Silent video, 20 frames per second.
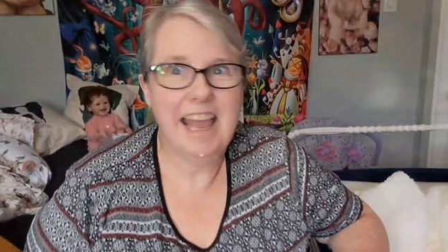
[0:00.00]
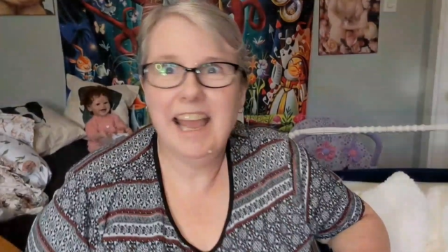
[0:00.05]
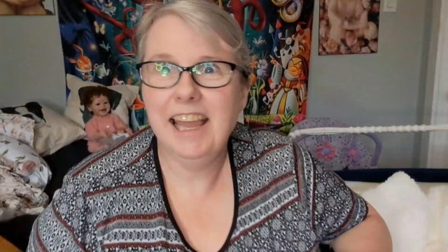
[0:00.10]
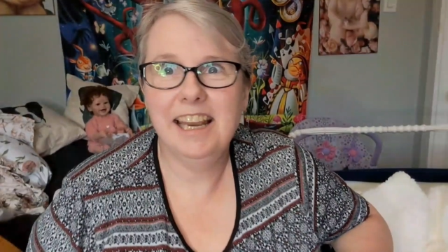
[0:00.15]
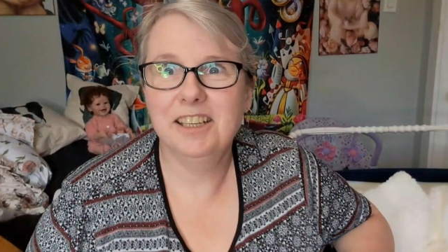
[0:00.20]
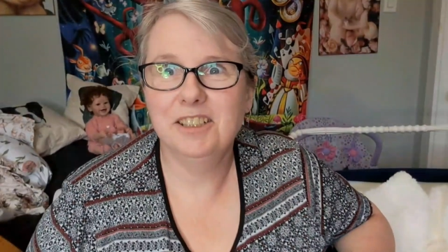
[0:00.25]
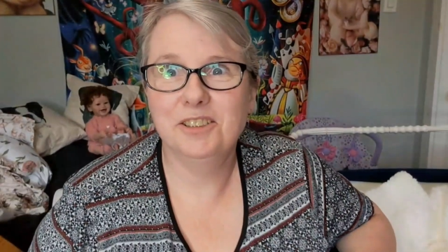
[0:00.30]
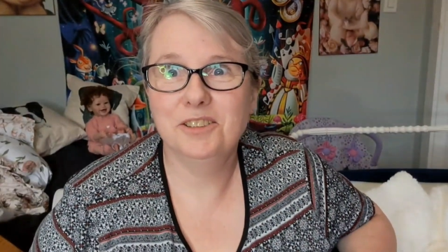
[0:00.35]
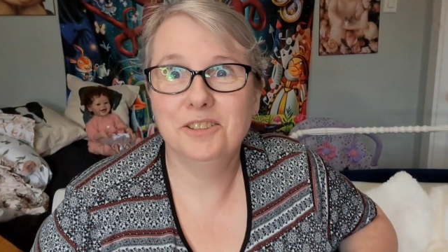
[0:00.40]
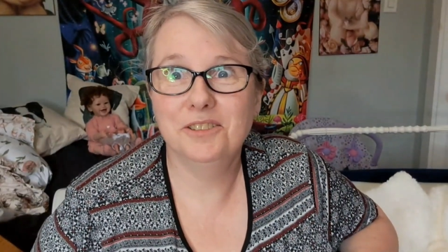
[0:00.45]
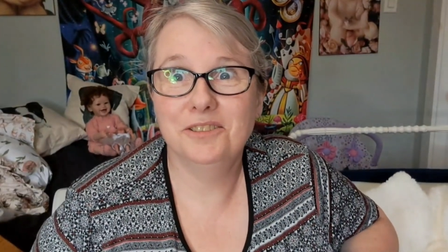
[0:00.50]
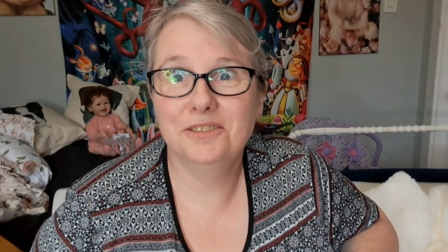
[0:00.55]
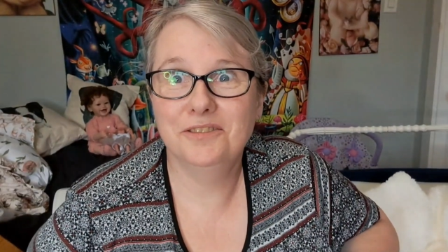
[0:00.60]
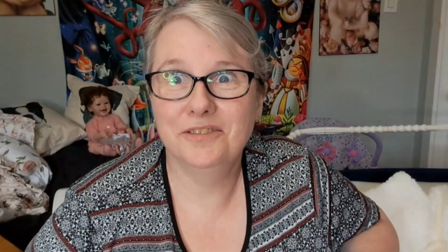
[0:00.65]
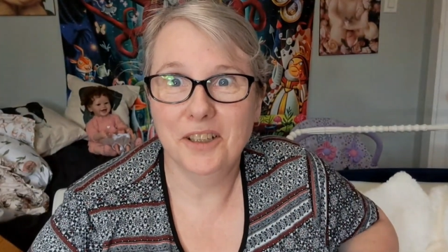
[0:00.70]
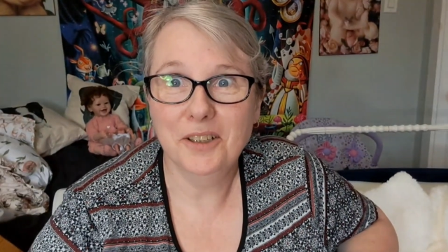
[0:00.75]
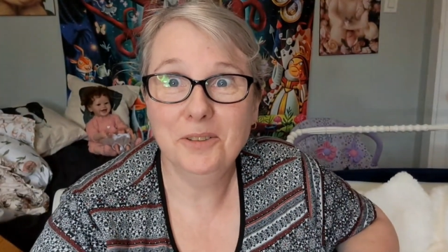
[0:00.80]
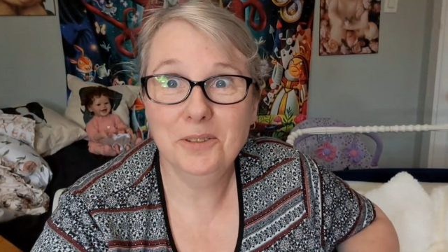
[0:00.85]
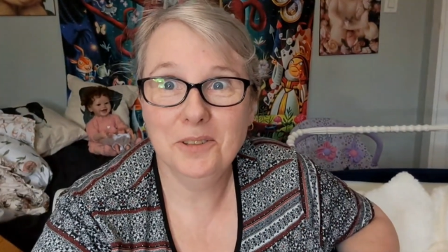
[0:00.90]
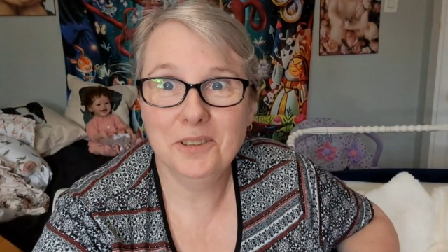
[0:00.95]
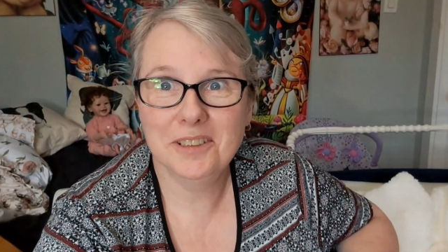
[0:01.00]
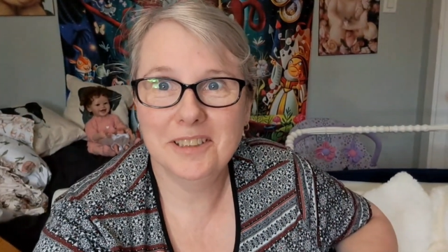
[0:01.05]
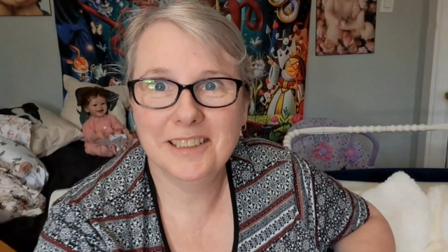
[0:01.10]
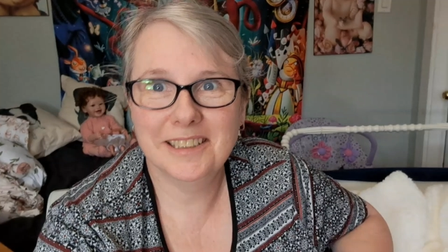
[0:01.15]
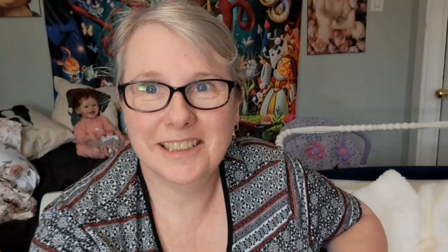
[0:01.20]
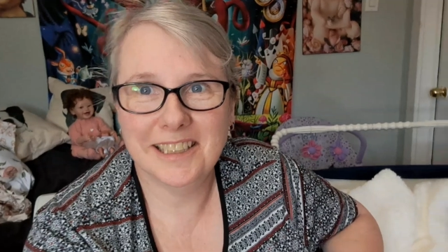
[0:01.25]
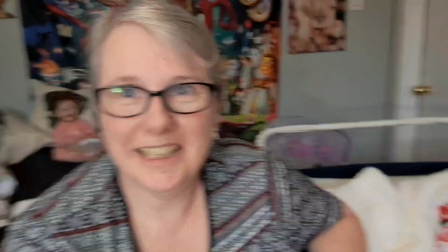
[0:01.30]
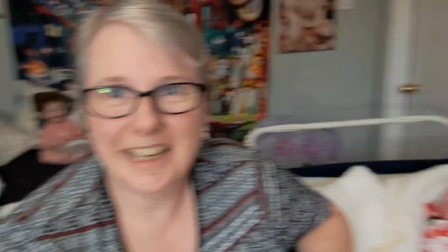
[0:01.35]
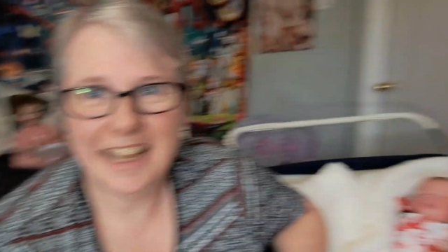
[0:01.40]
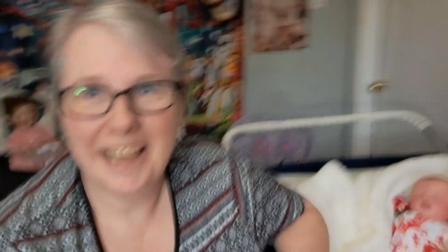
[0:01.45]
Hello, folks.
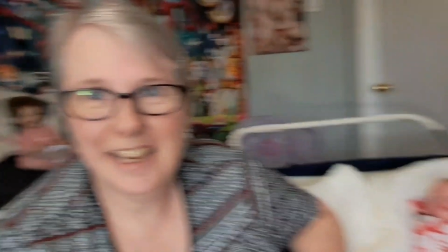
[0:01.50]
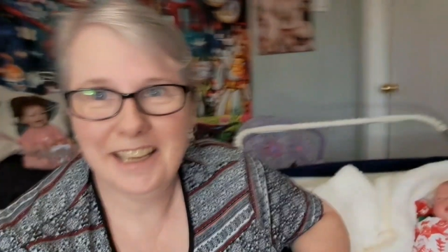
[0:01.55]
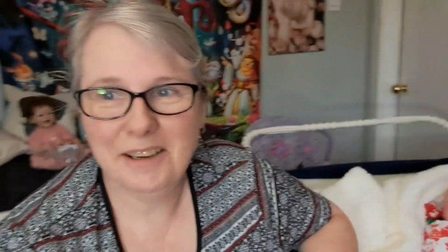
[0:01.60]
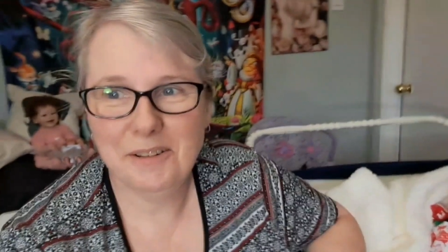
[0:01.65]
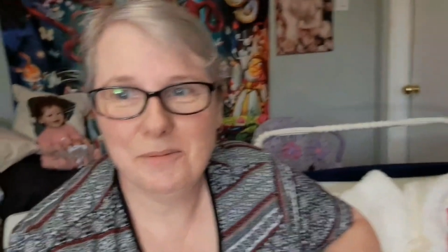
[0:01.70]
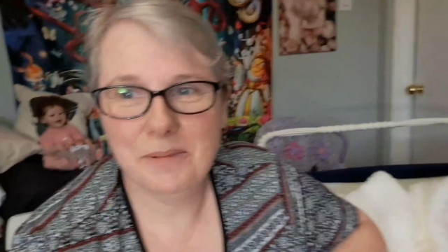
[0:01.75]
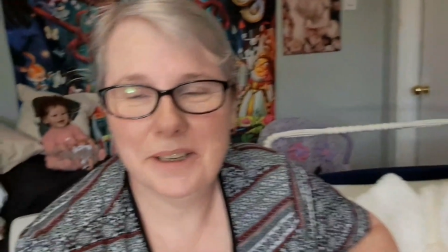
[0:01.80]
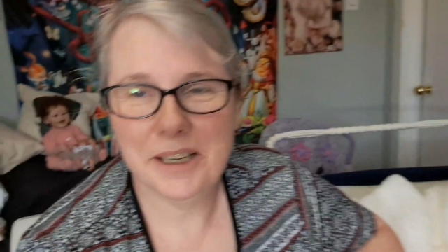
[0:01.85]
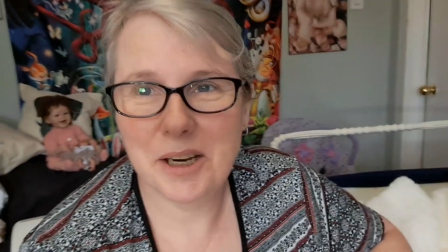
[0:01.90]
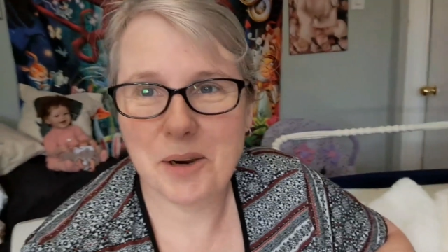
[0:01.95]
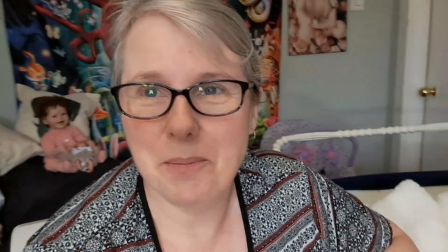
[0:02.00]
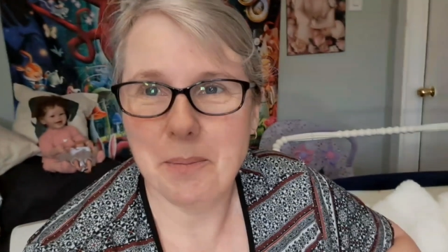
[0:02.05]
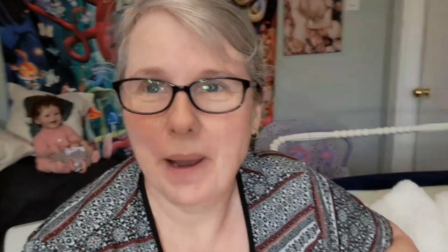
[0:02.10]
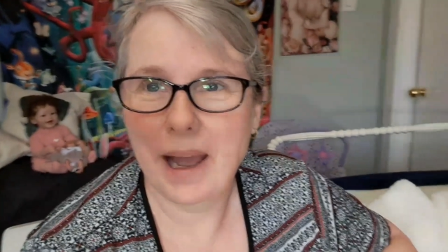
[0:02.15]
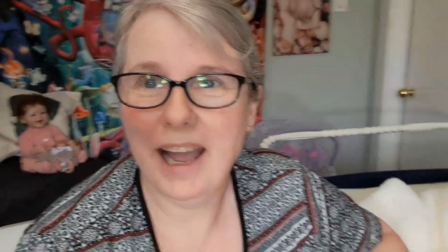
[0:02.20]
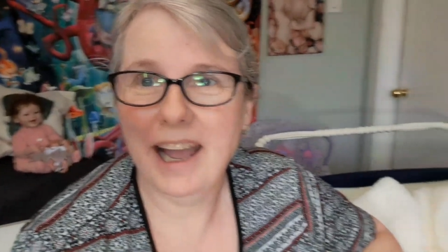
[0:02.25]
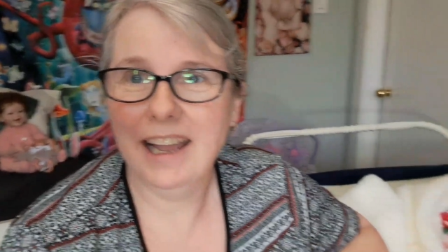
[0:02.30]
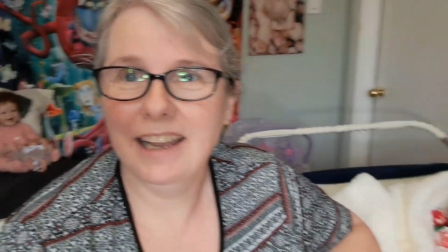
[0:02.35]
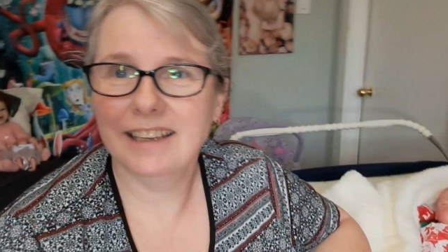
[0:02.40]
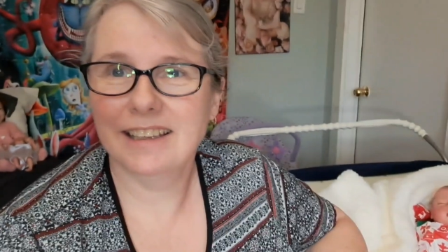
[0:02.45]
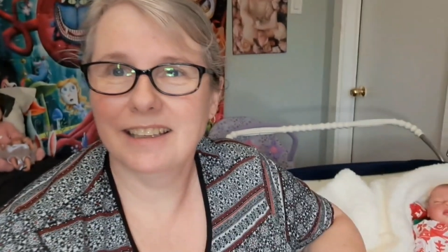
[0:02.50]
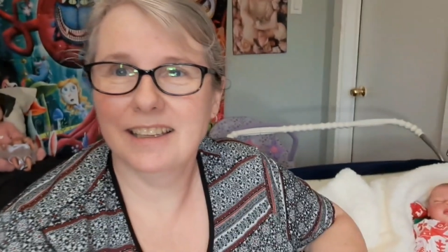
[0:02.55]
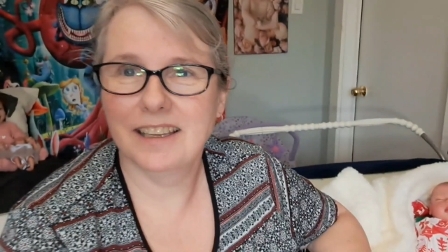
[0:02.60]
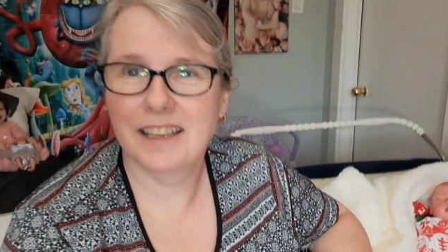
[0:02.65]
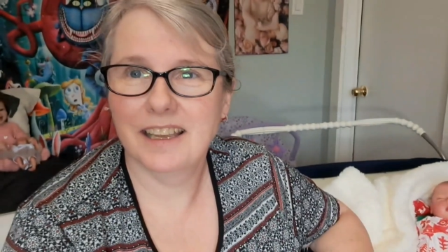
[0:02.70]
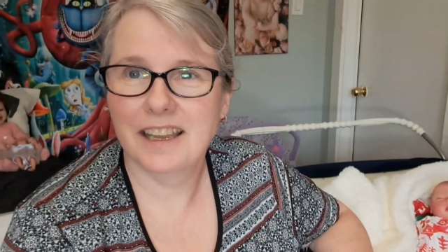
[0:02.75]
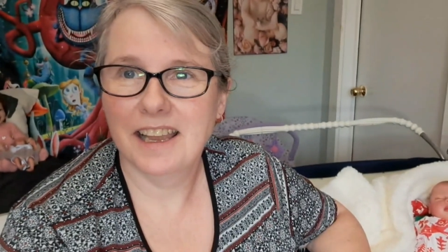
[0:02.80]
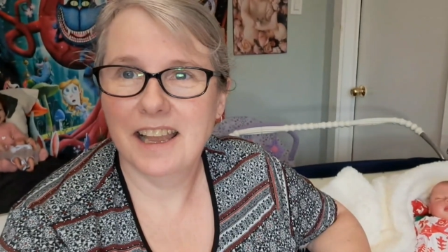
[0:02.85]
Today we are back